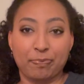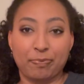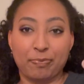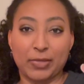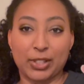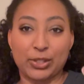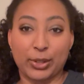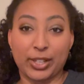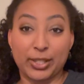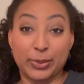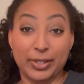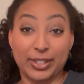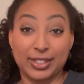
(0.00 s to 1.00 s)
so
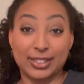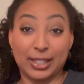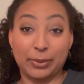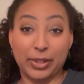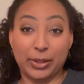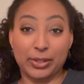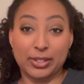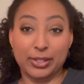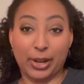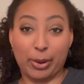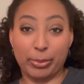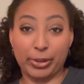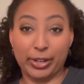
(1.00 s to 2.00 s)
here's what it looks like without the
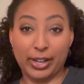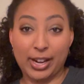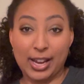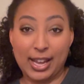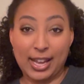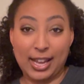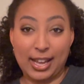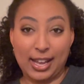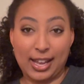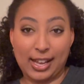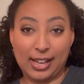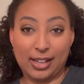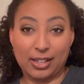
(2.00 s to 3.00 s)
stopper.
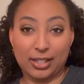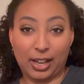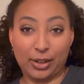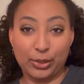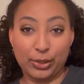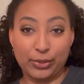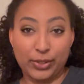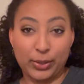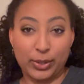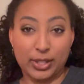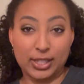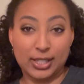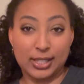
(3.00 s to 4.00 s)
And I don't know if you
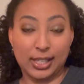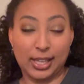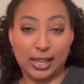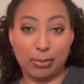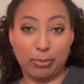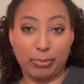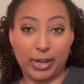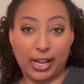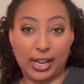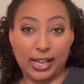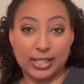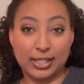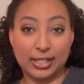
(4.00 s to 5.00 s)
can see,
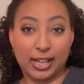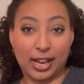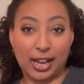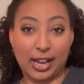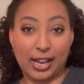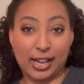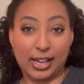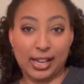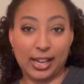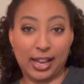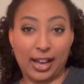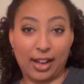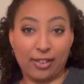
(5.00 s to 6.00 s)
but I
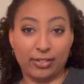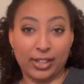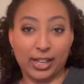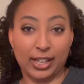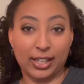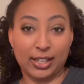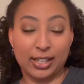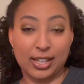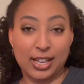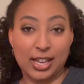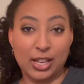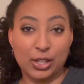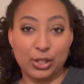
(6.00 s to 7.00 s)
have like
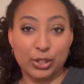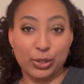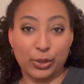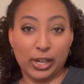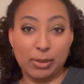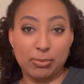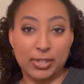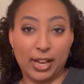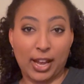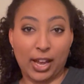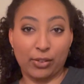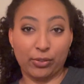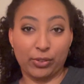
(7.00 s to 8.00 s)
scraped
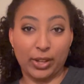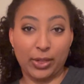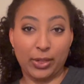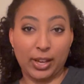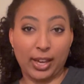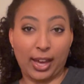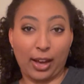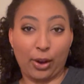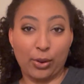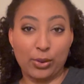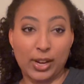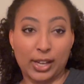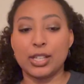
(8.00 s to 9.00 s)
everything
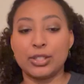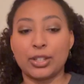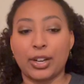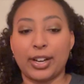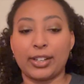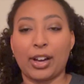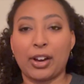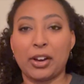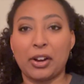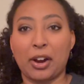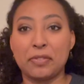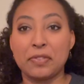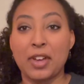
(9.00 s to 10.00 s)
out. Sorry, I got cut
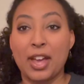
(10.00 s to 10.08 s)
off.